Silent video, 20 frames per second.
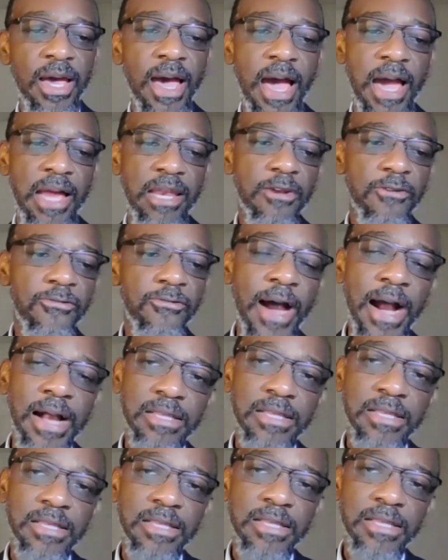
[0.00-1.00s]
And in
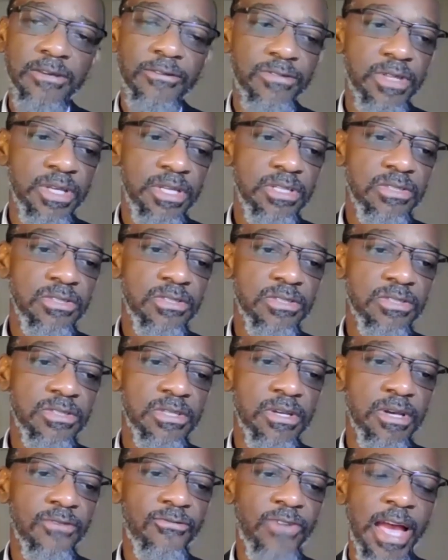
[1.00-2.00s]
fact, of these
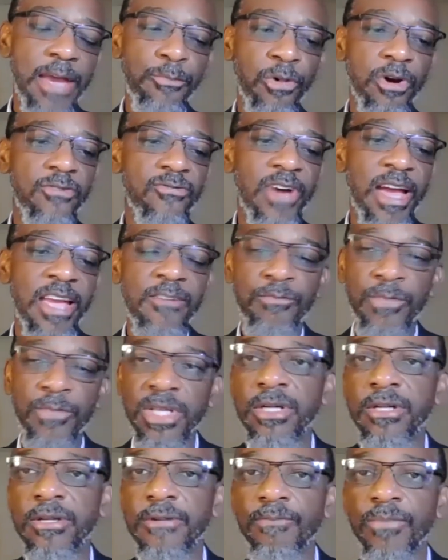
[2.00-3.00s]
5.5
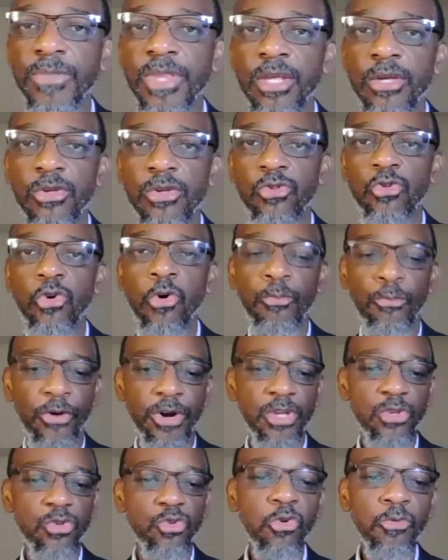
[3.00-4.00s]
million,
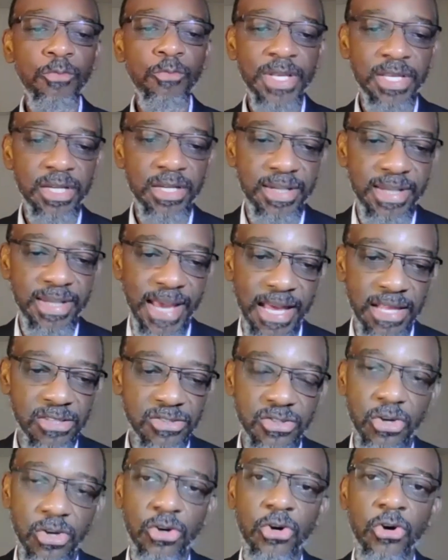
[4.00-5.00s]
2.2 million
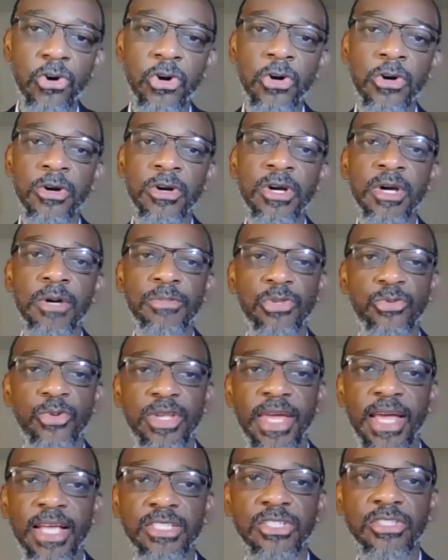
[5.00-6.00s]
deaths occur between
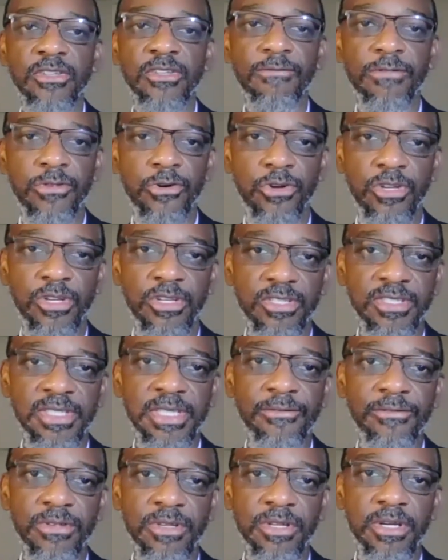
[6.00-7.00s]
ages of 30 to
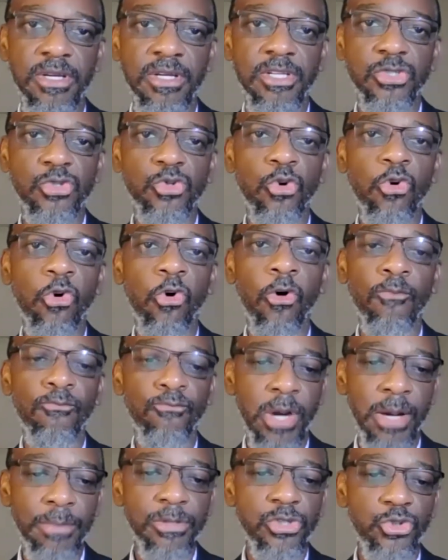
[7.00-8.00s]
70, the so-called
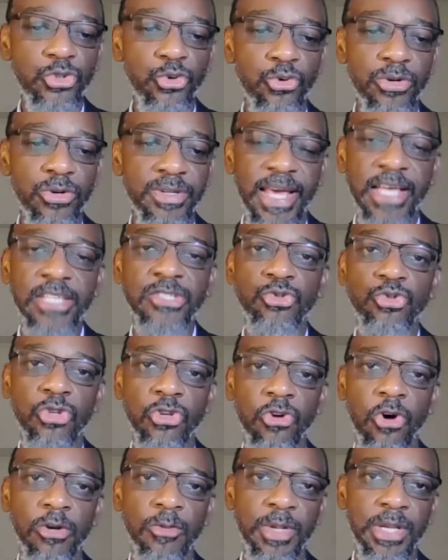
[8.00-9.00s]
premature deaths due to
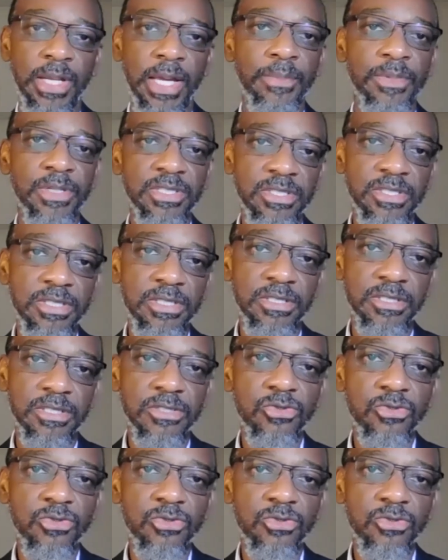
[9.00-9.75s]
non-communicable diseases.